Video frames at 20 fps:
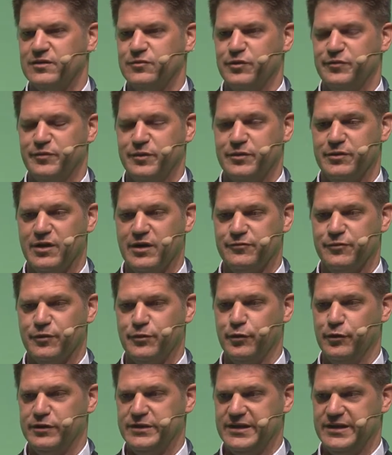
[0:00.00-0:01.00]
We've been around for
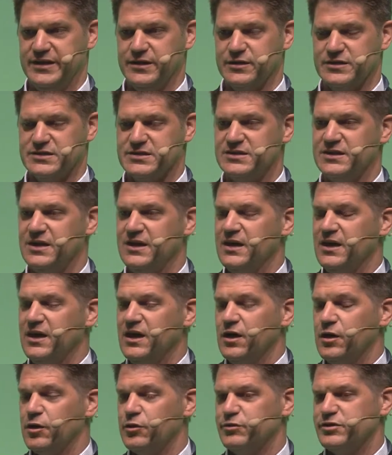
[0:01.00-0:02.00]
30 years,
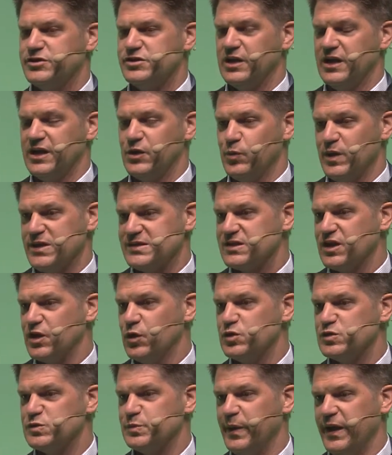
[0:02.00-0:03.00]
originally West
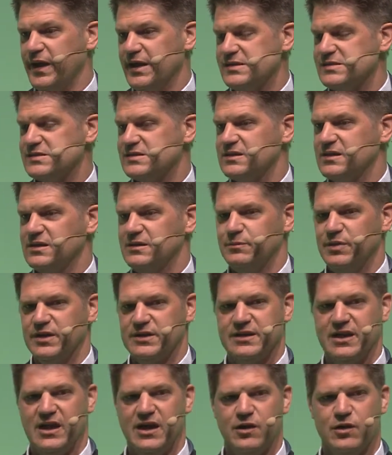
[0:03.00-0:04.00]
Coast-based, but
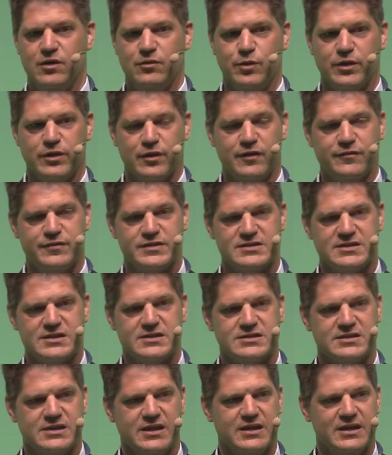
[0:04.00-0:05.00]
now with
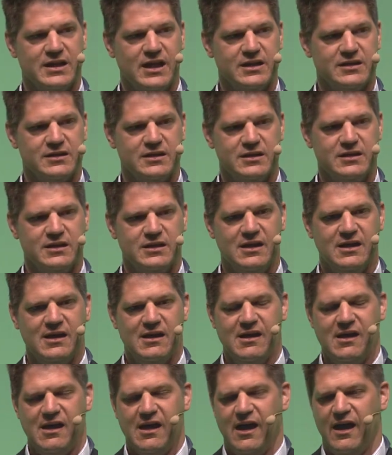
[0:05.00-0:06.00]
offices in London
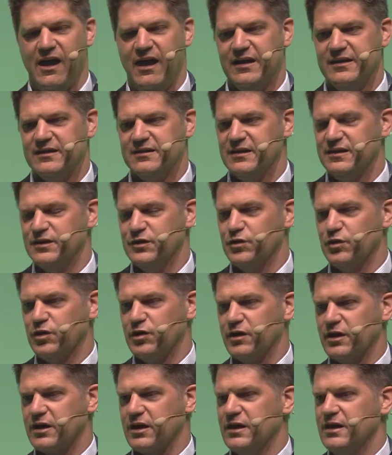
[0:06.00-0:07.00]
and in New
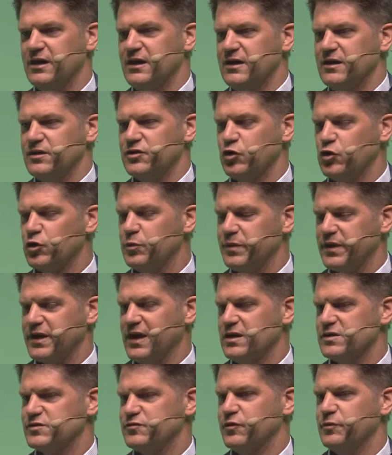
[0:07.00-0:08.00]
York. Europe
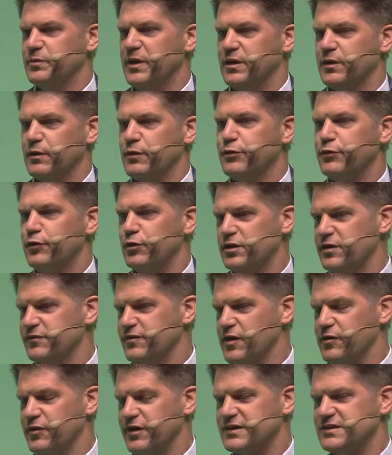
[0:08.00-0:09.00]
accounts for about a third of
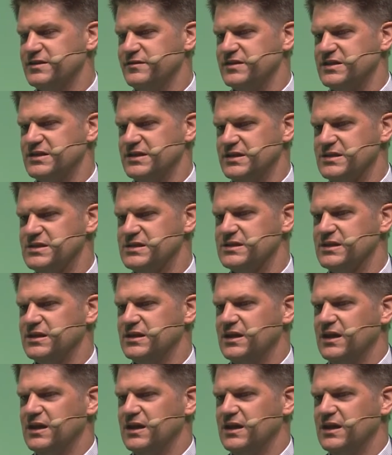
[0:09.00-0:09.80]
our activities.